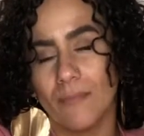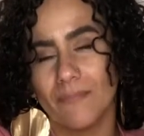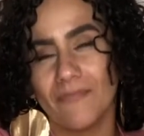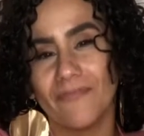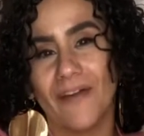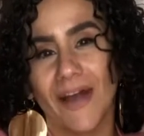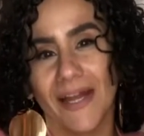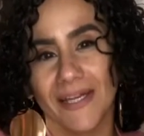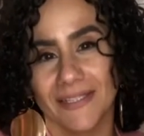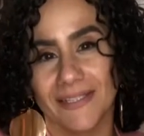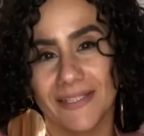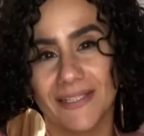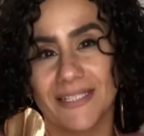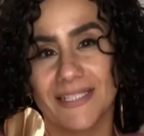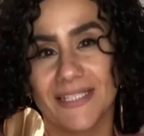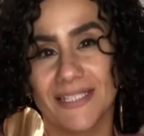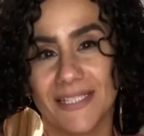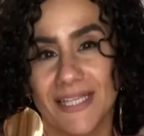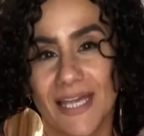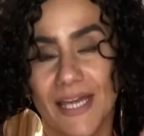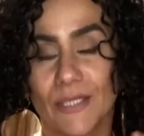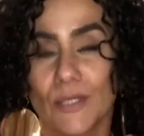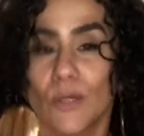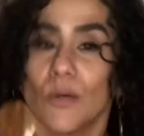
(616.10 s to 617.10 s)
finally
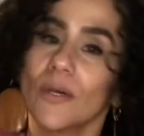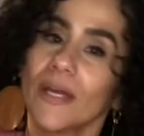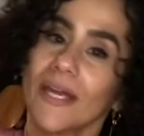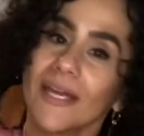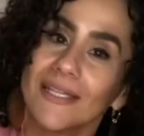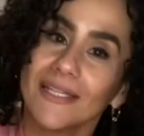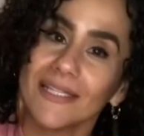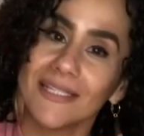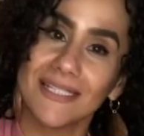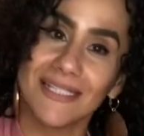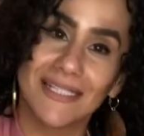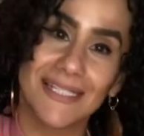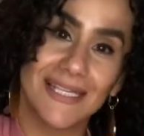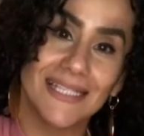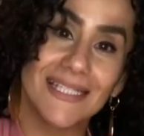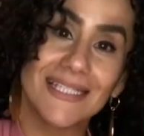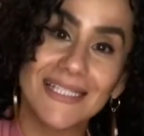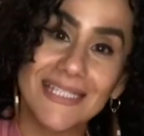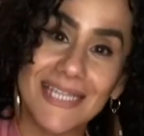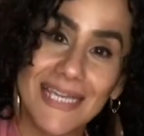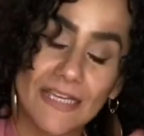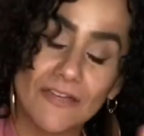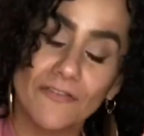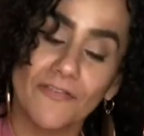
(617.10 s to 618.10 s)
deciding, okay, let's set a
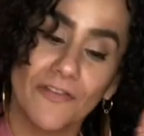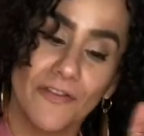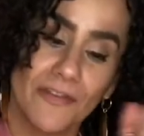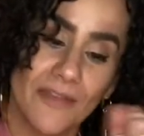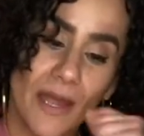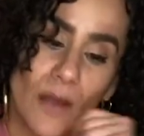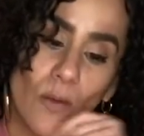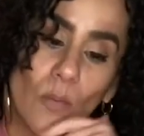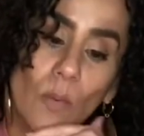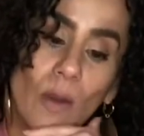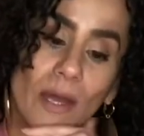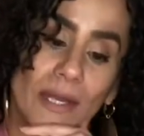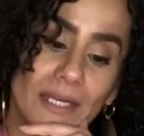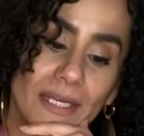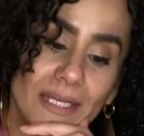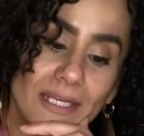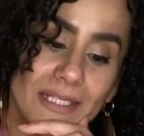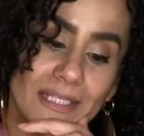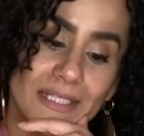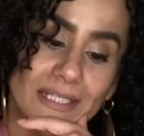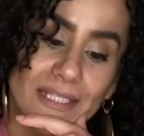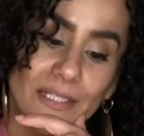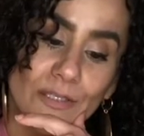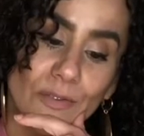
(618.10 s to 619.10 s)
date for that wedding
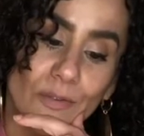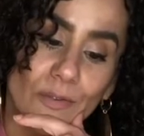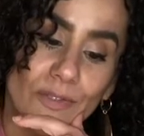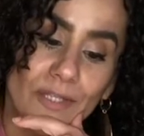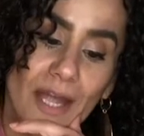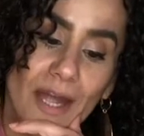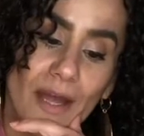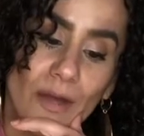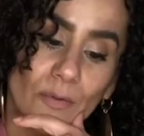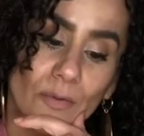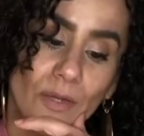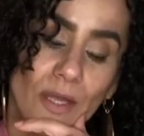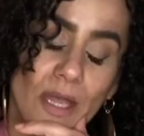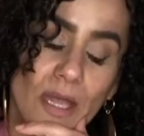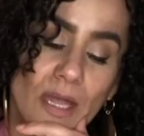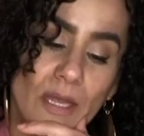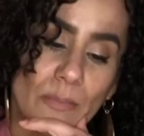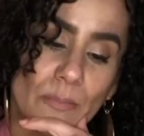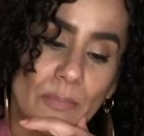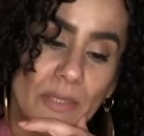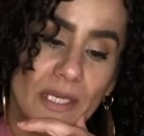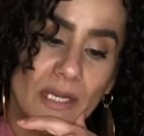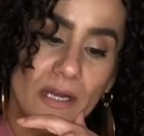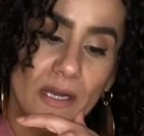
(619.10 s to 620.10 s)
and settle down,
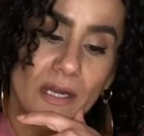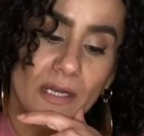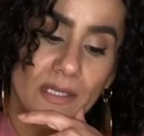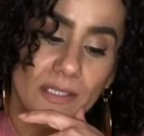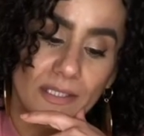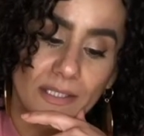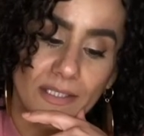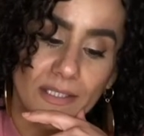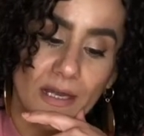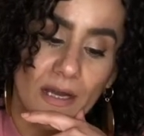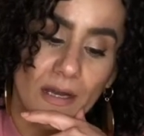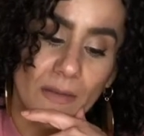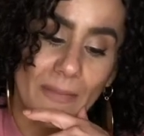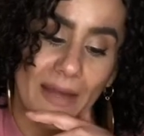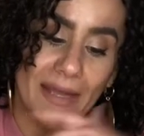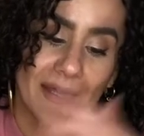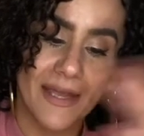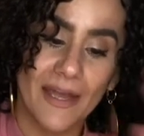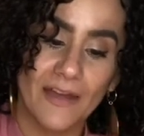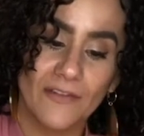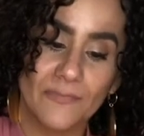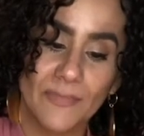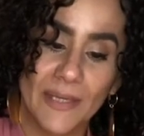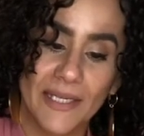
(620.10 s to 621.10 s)
because I
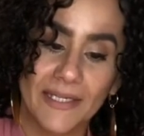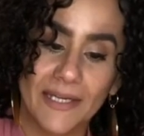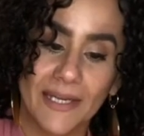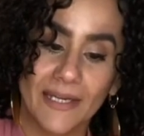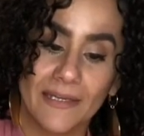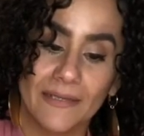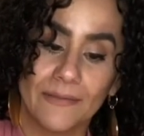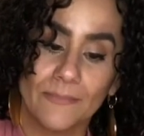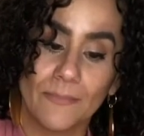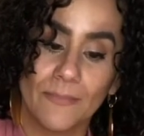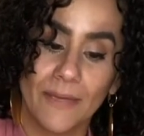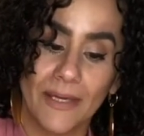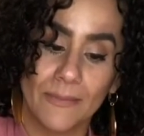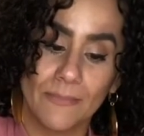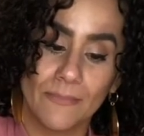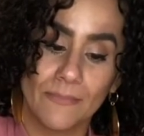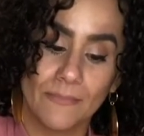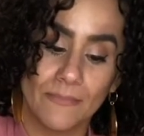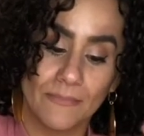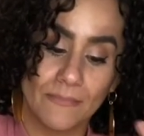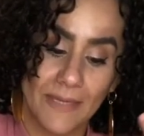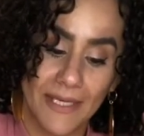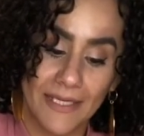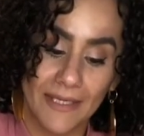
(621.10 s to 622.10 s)
have my
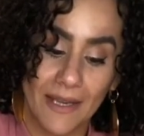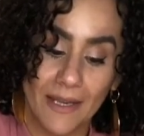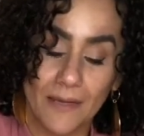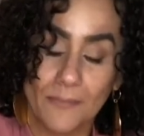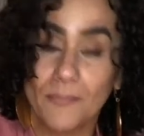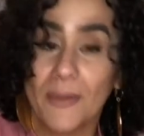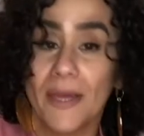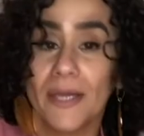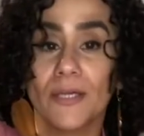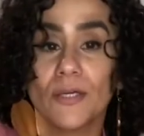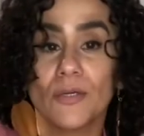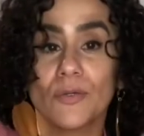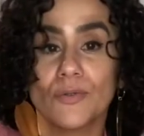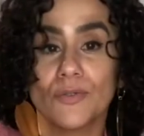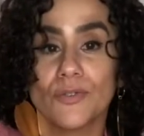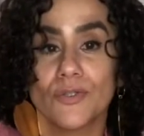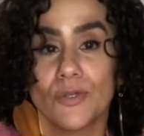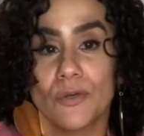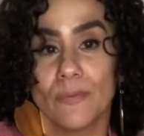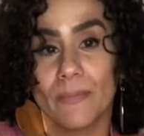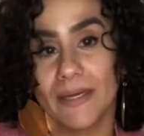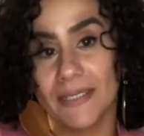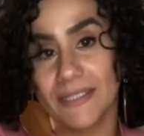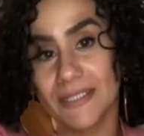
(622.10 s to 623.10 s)
nine pentacles,
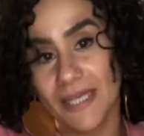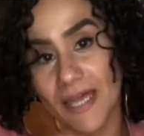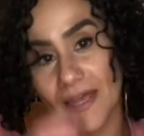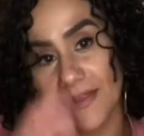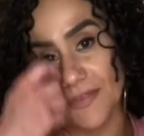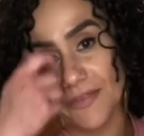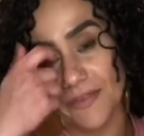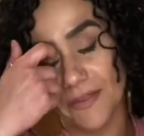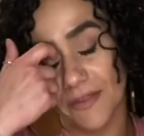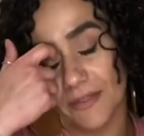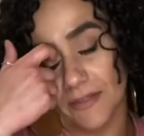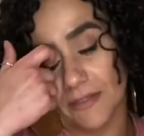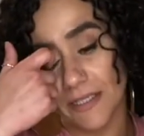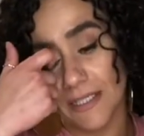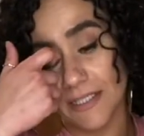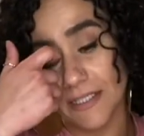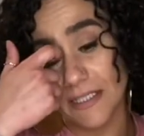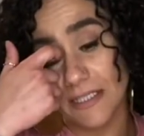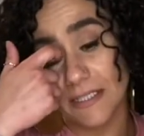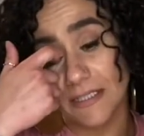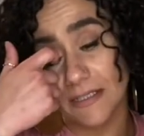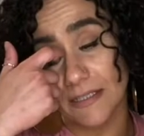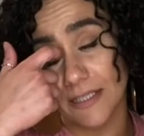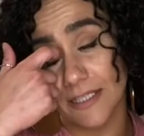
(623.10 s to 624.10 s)
you're my 10th.
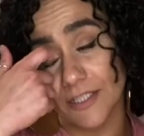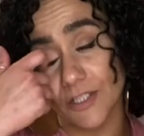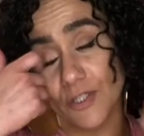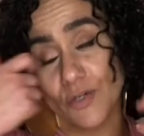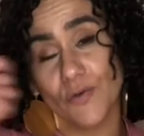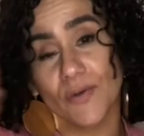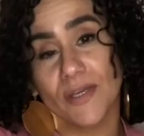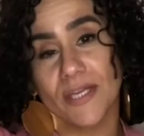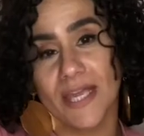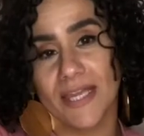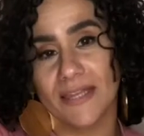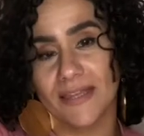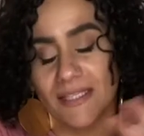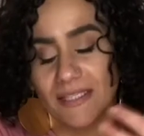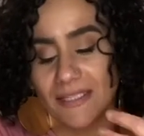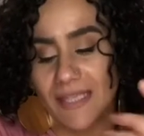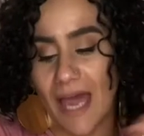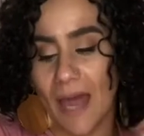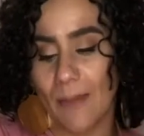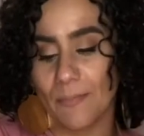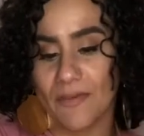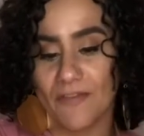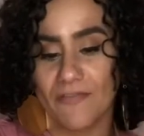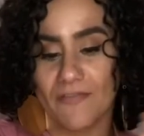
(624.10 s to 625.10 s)
Let's create this
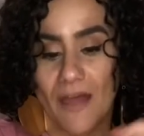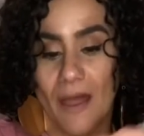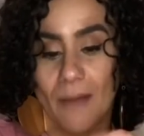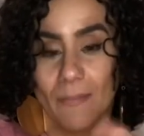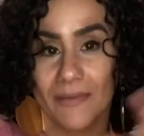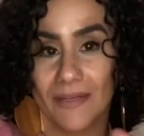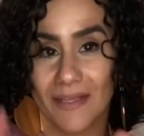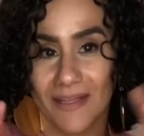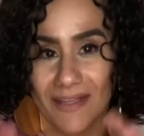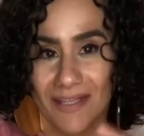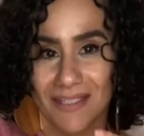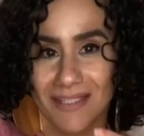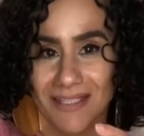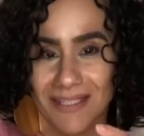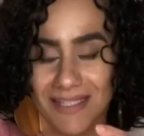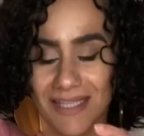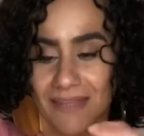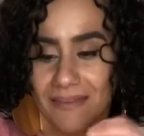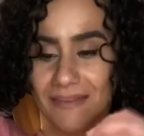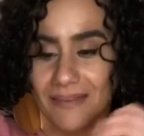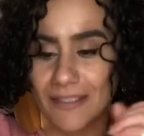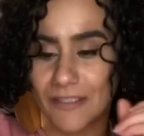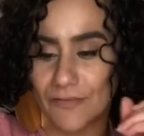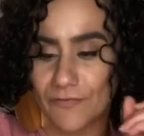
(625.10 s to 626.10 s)
happy family. Let's
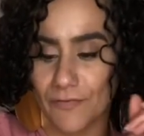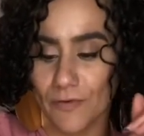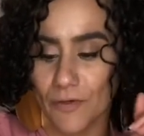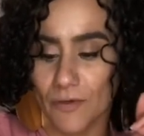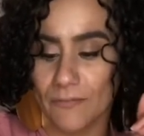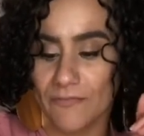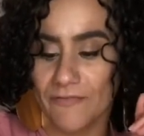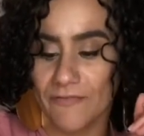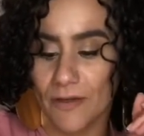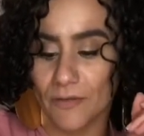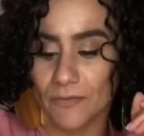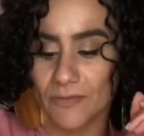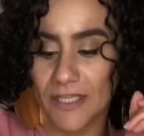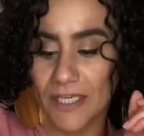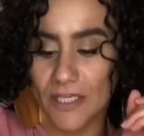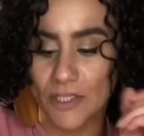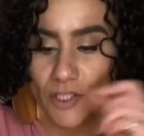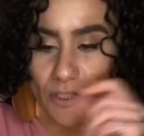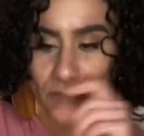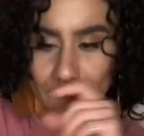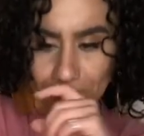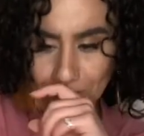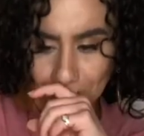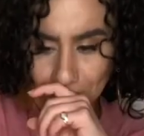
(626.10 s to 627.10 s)
set this firm
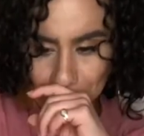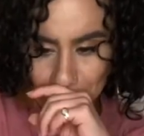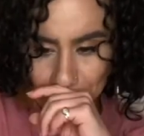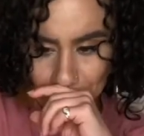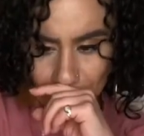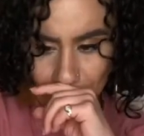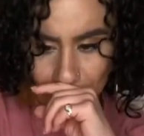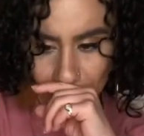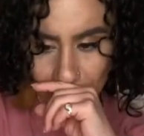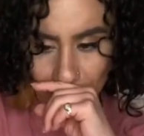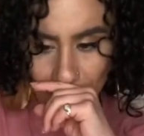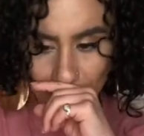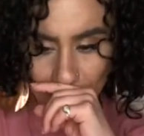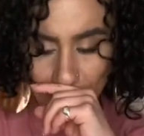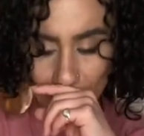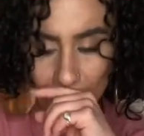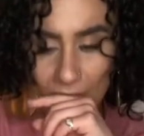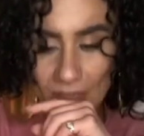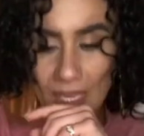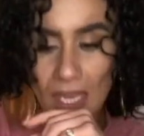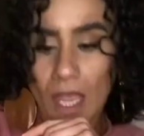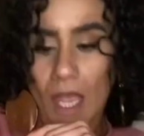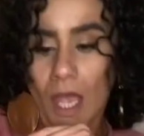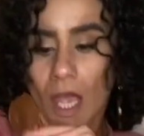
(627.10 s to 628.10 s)
foundation.
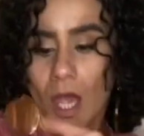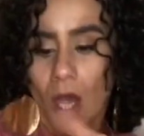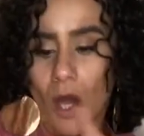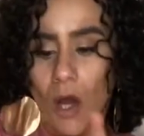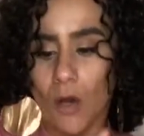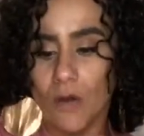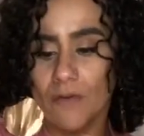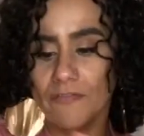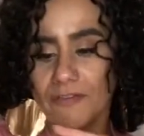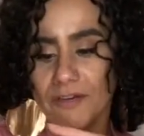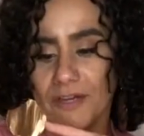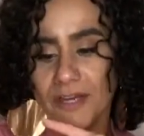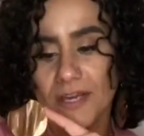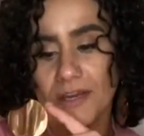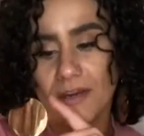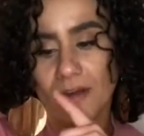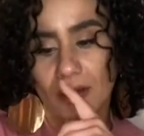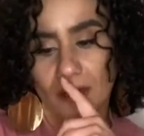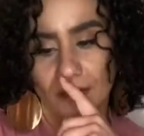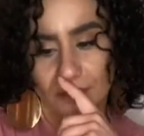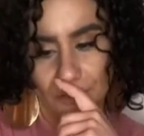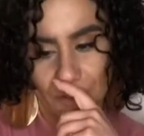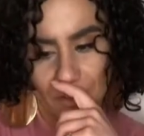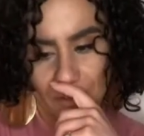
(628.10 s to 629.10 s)
Over here
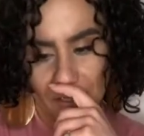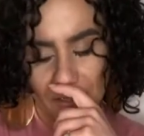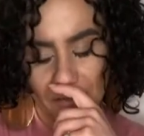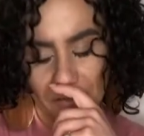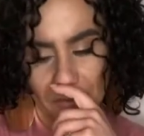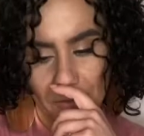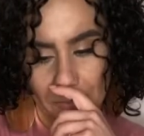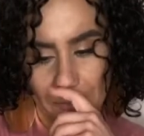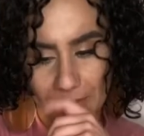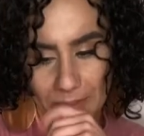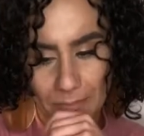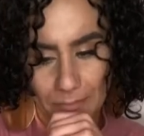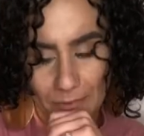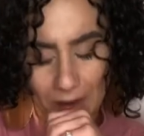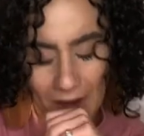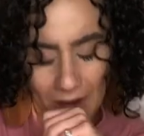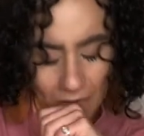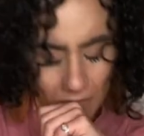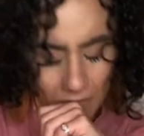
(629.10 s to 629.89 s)
underneath the be proud,